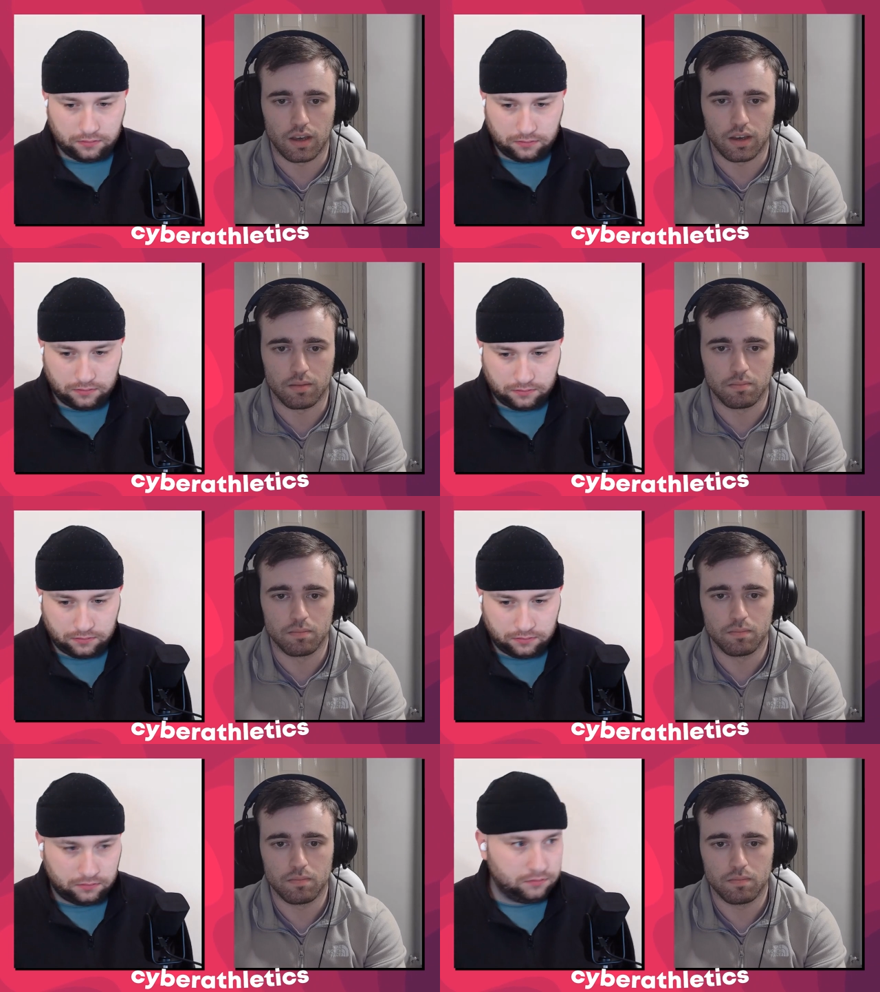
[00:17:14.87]
Speaker 1: Um,
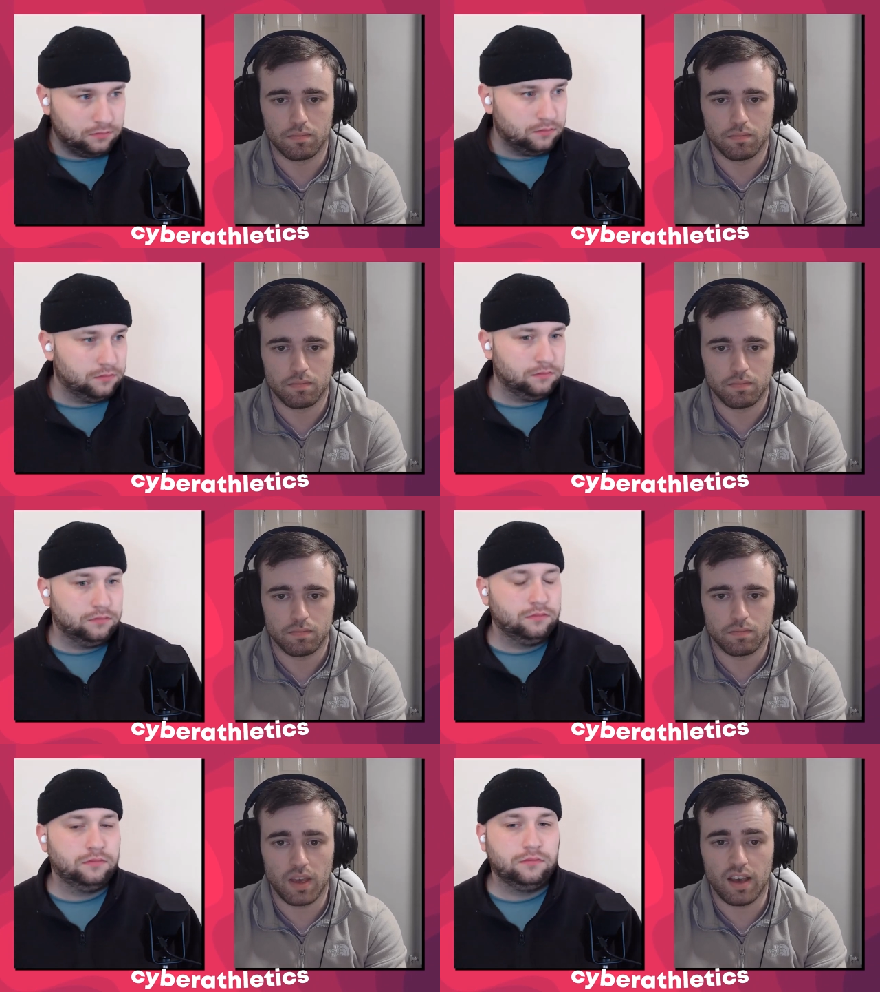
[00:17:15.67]

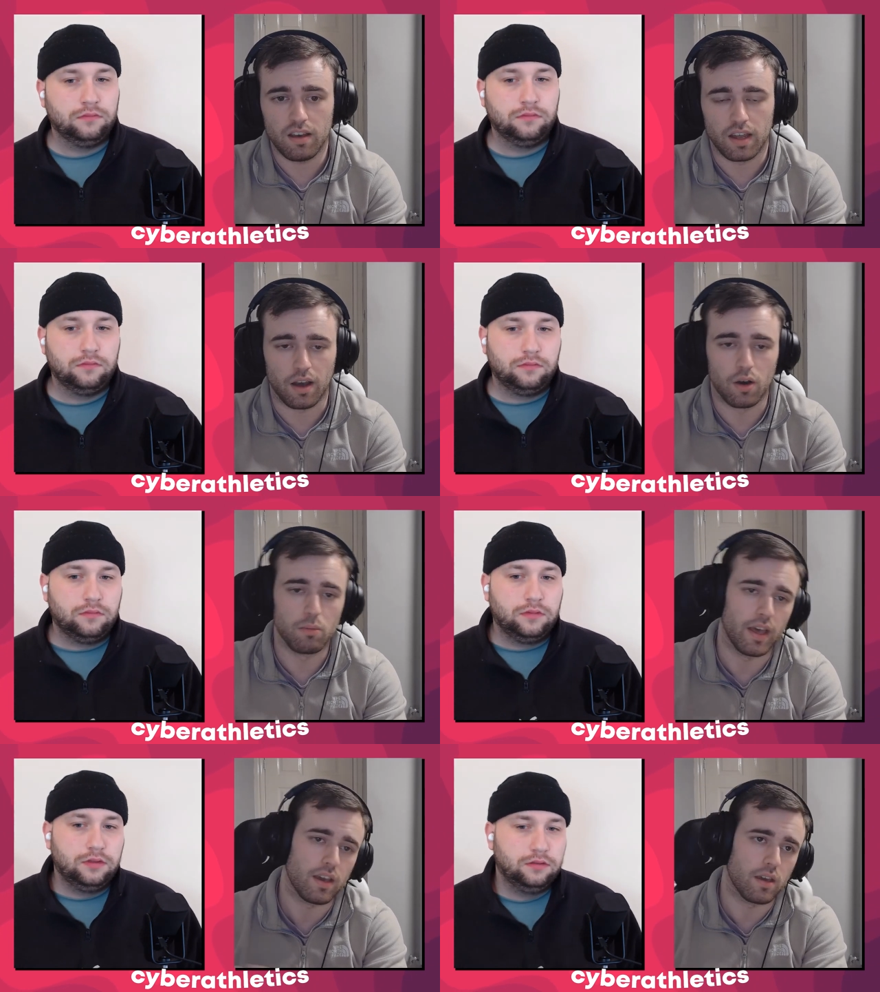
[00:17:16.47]
yeah, and I
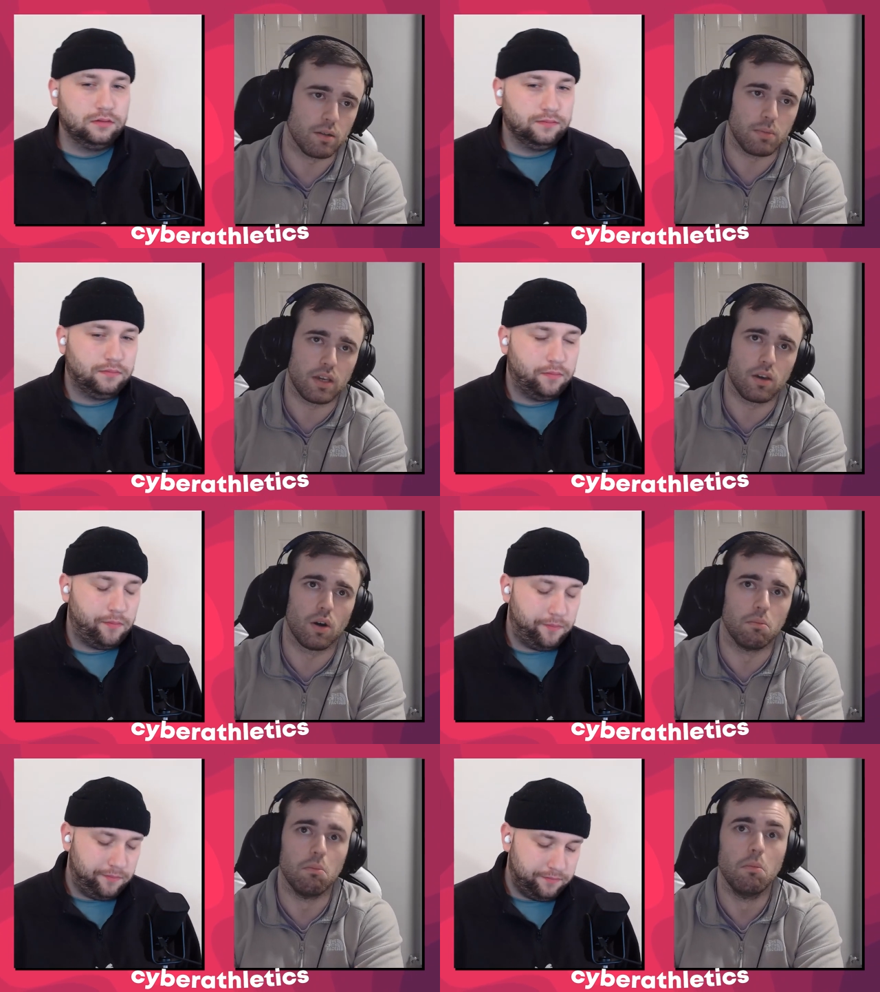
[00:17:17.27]
hope they can
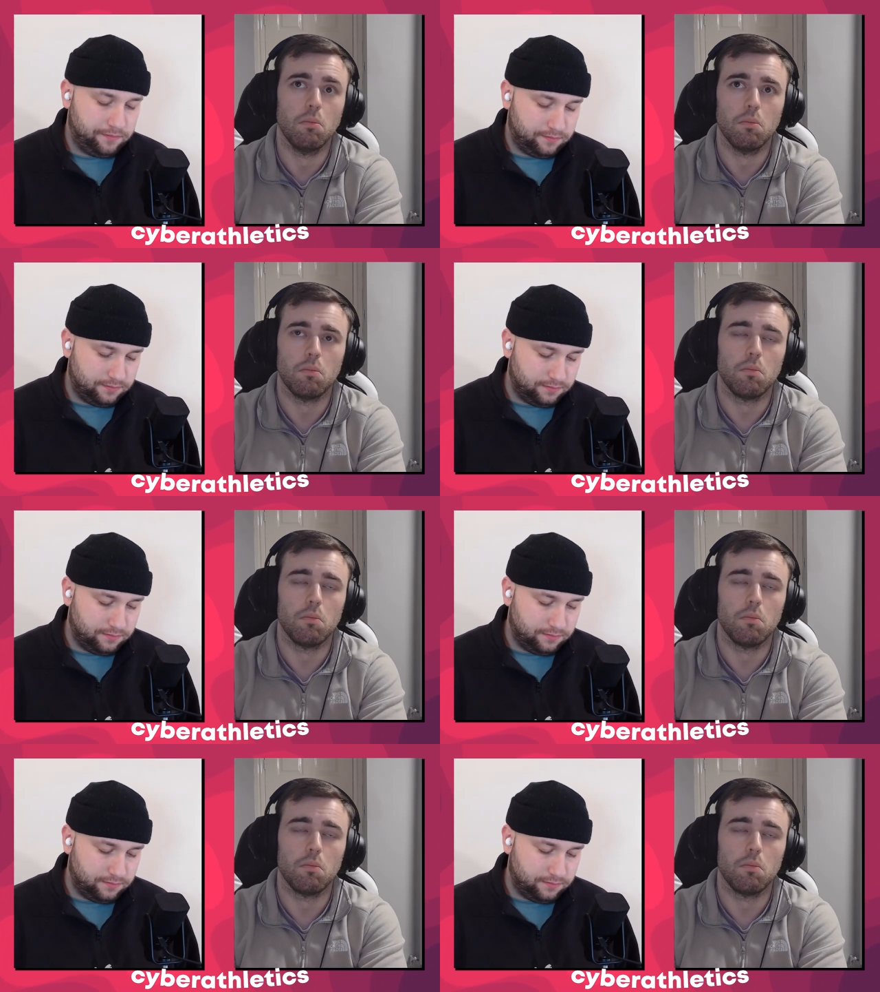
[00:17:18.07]
become